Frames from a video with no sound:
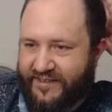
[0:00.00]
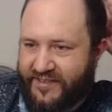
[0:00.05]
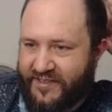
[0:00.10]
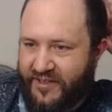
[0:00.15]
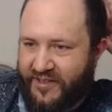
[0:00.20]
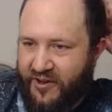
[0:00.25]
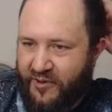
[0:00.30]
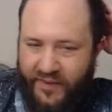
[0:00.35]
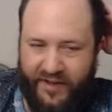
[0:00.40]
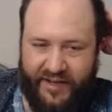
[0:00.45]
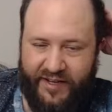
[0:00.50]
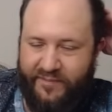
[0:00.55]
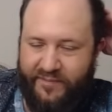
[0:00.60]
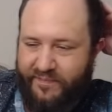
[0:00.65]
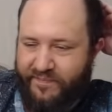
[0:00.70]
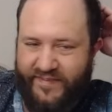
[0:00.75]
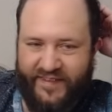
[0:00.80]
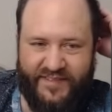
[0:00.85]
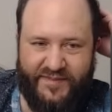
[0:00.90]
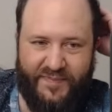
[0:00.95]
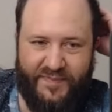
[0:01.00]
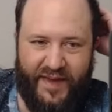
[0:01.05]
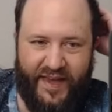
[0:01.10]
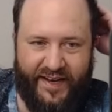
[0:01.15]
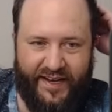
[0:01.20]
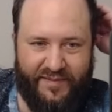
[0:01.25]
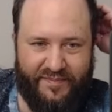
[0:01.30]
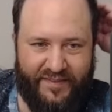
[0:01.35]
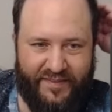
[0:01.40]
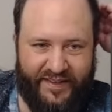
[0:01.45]
so nobody is
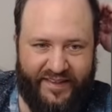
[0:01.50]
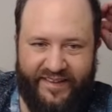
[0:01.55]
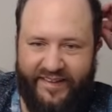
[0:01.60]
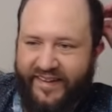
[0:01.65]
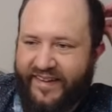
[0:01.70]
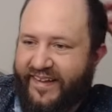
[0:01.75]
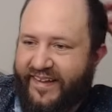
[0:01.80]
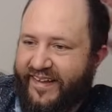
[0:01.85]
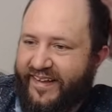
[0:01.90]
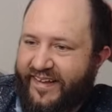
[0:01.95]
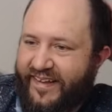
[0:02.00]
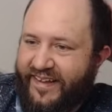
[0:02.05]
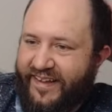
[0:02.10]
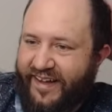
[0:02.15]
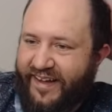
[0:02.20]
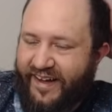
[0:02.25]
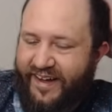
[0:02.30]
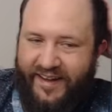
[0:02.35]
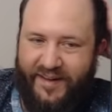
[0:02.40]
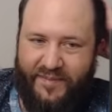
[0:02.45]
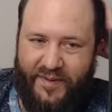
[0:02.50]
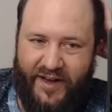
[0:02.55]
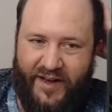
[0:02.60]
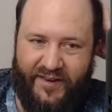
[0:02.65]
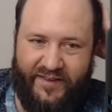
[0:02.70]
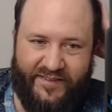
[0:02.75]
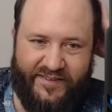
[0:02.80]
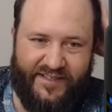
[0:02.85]
mad at me uh, about...